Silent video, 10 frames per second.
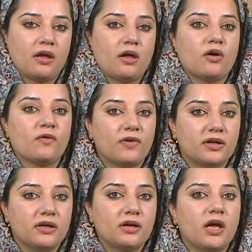
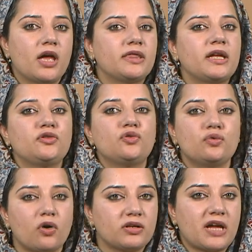Further, they do
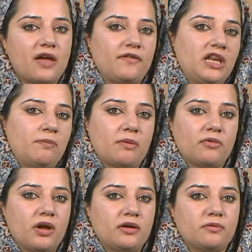not have any
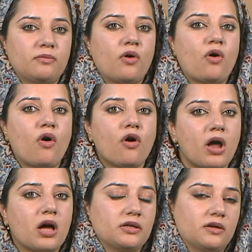memorandum or
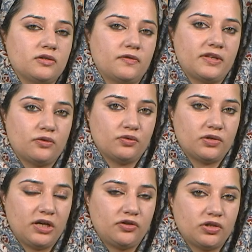articles of
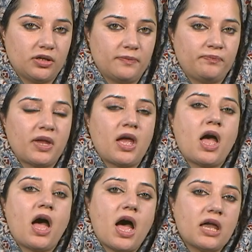association.
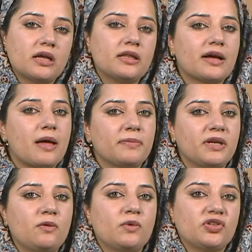Another company
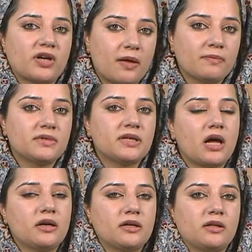which comes
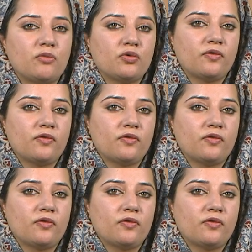under the mode of